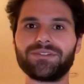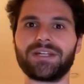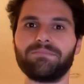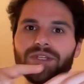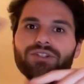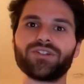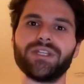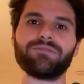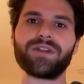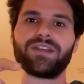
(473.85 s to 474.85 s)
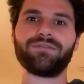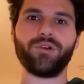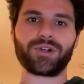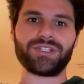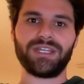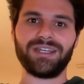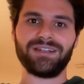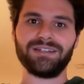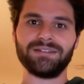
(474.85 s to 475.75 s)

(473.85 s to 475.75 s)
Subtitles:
They're mutually reinforcing.